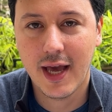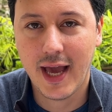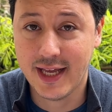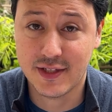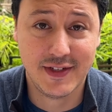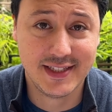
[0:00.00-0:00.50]

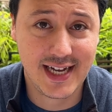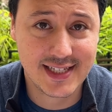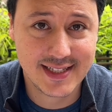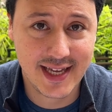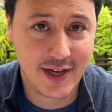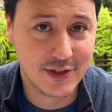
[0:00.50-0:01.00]
is
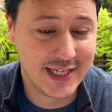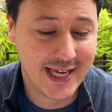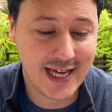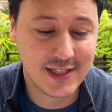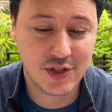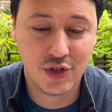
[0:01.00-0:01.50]
fantastic because it
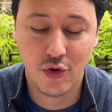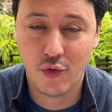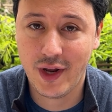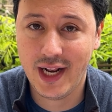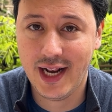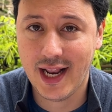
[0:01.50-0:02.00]
gets you
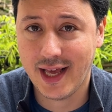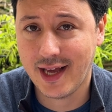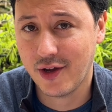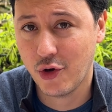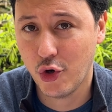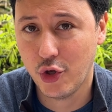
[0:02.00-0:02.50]
really like
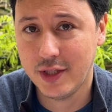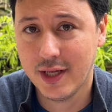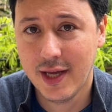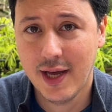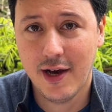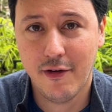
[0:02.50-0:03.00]
a good
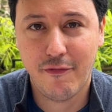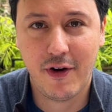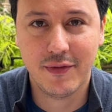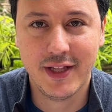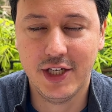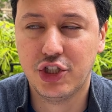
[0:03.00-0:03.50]

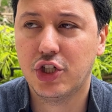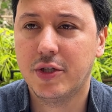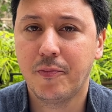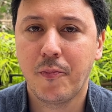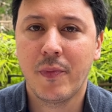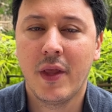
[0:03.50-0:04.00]
foundation.
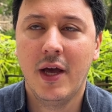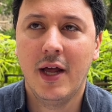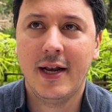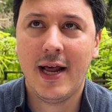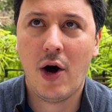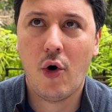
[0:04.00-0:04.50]

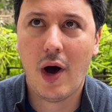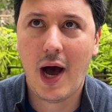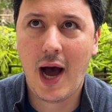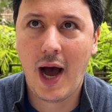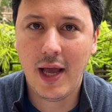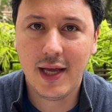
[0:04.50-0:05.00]
Now,
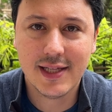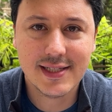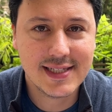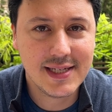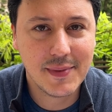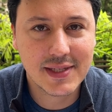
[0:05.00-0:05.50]
I can
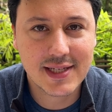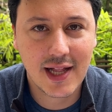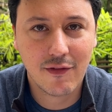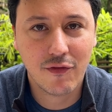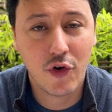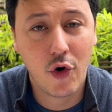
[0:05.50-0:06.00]
see
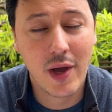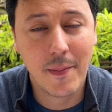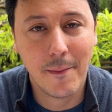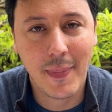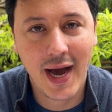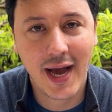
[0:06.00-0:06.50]
myself
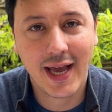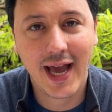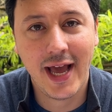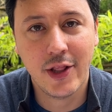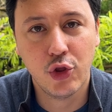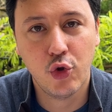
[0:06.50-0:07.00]
going back
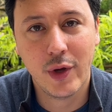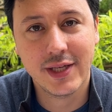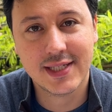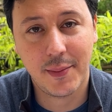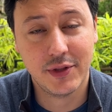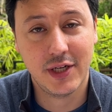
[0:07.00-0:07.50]
and doing
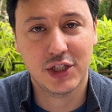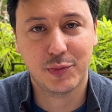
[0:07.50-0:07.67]
some of their